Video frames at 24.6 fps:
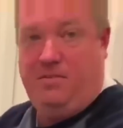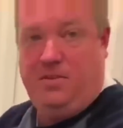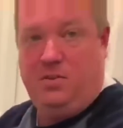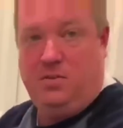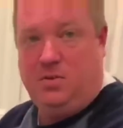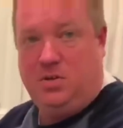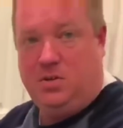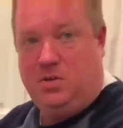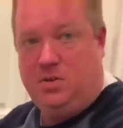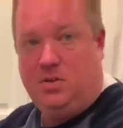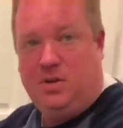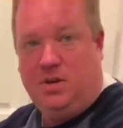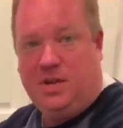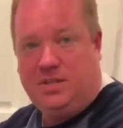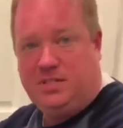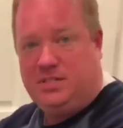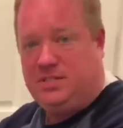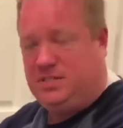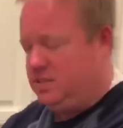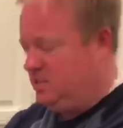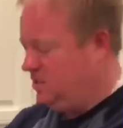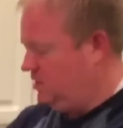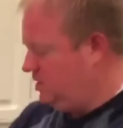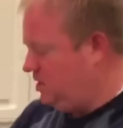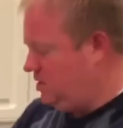You could do it as
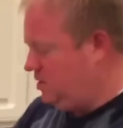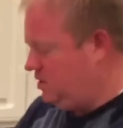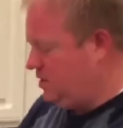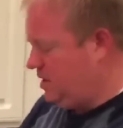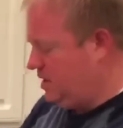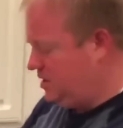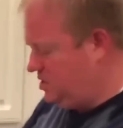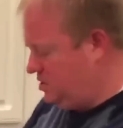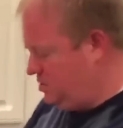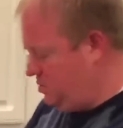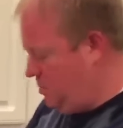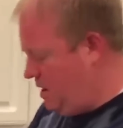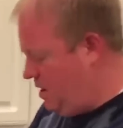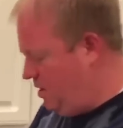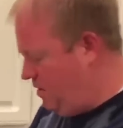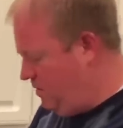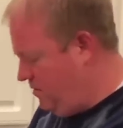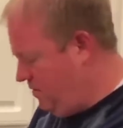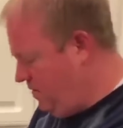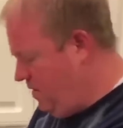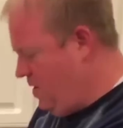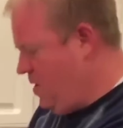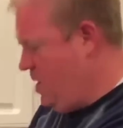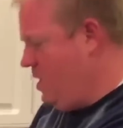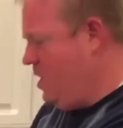little as 12,
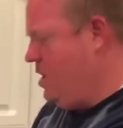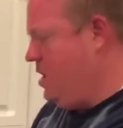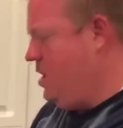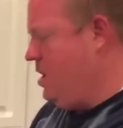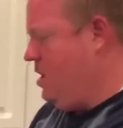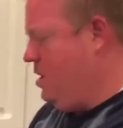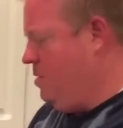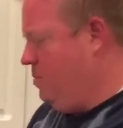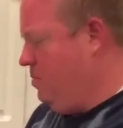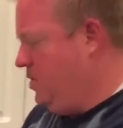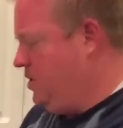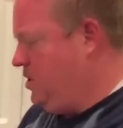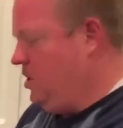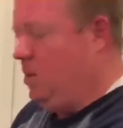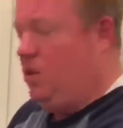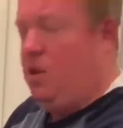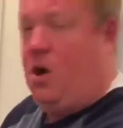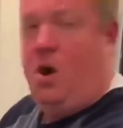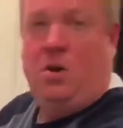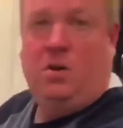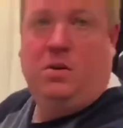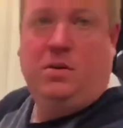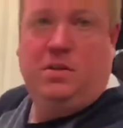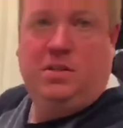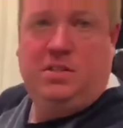but the
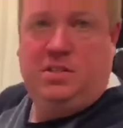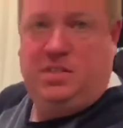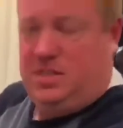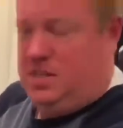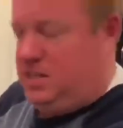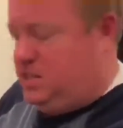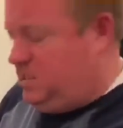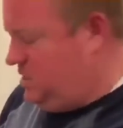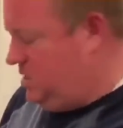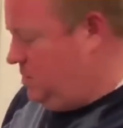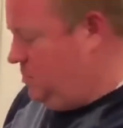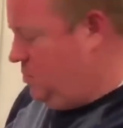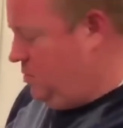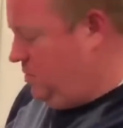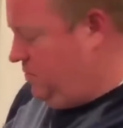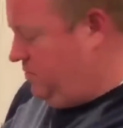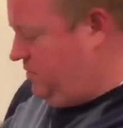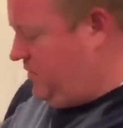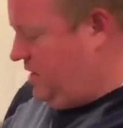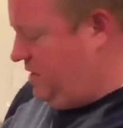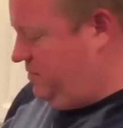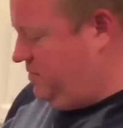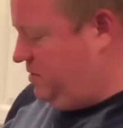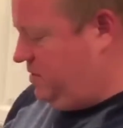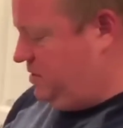longer it sits, the more
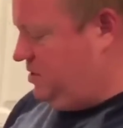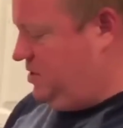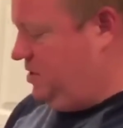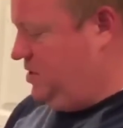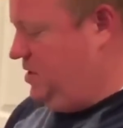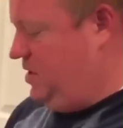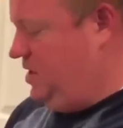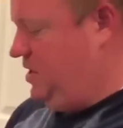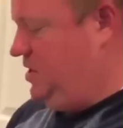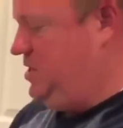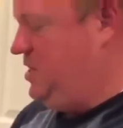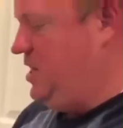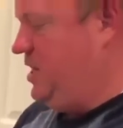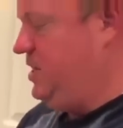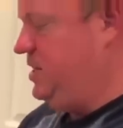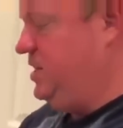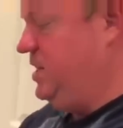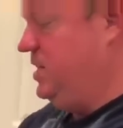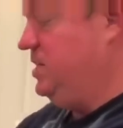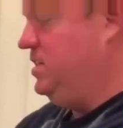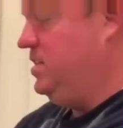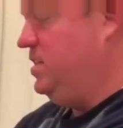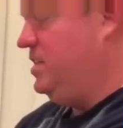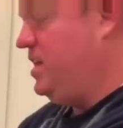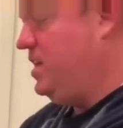flavor it's going to inject
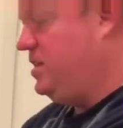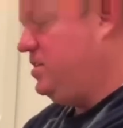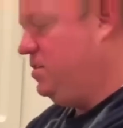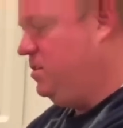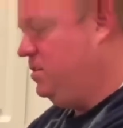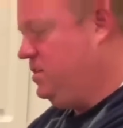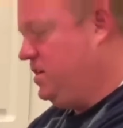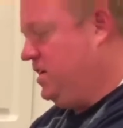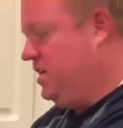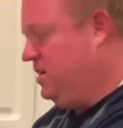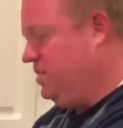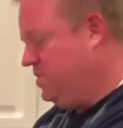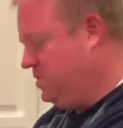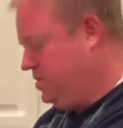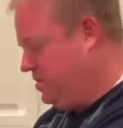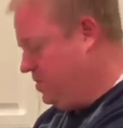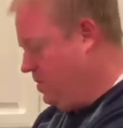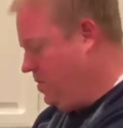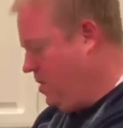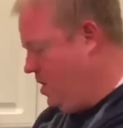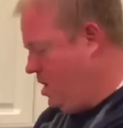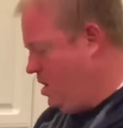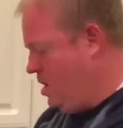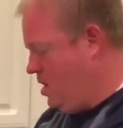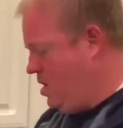into that turkey. So
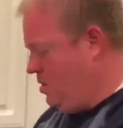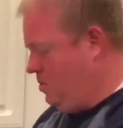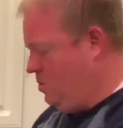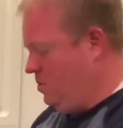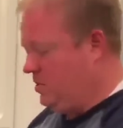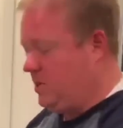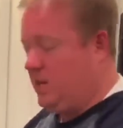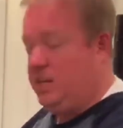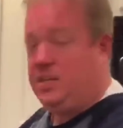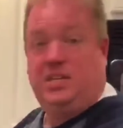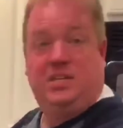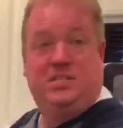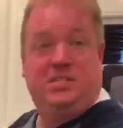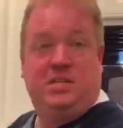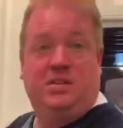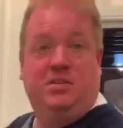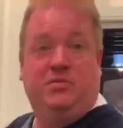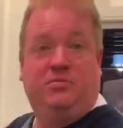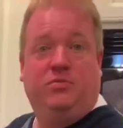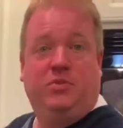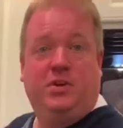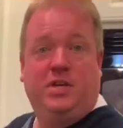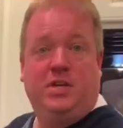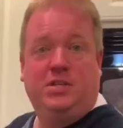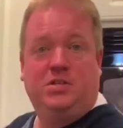we'll get this in the
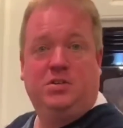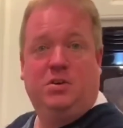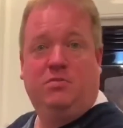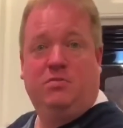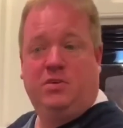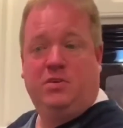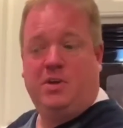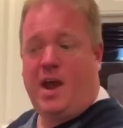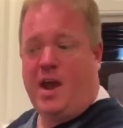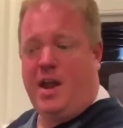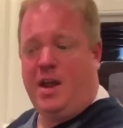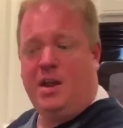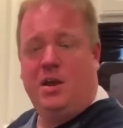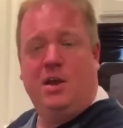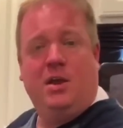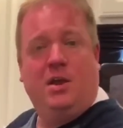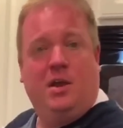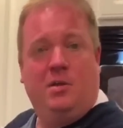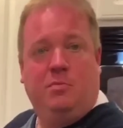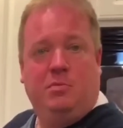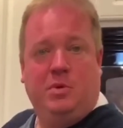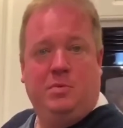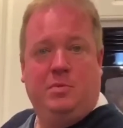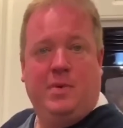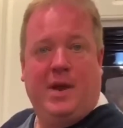fridge overnight and
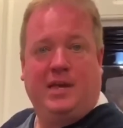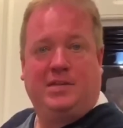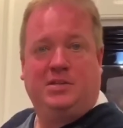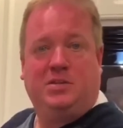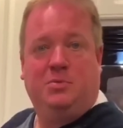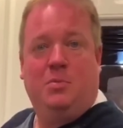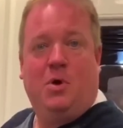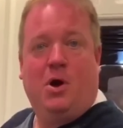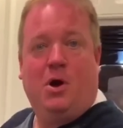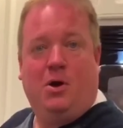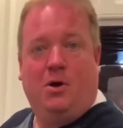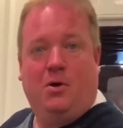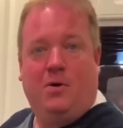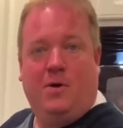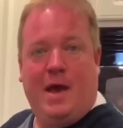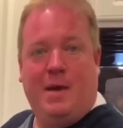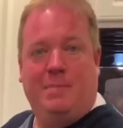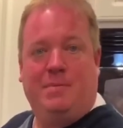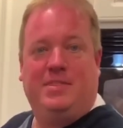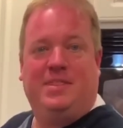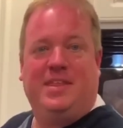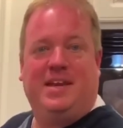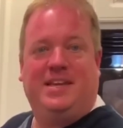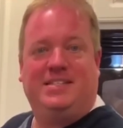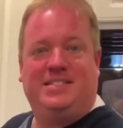be back tomorrow.
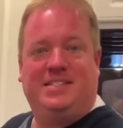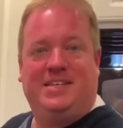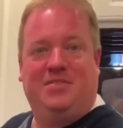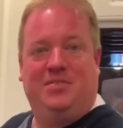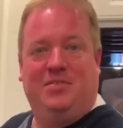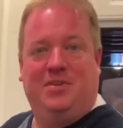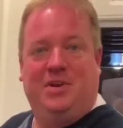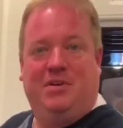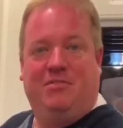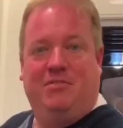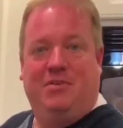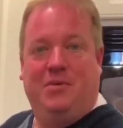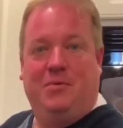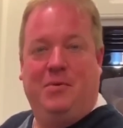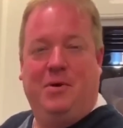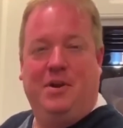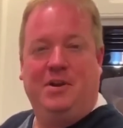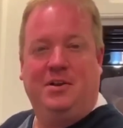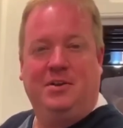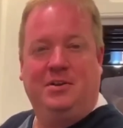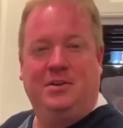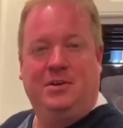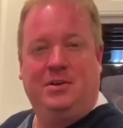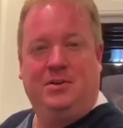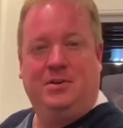Happy Thanksgiving,
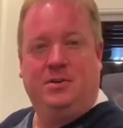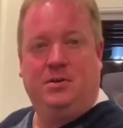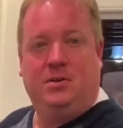everyone.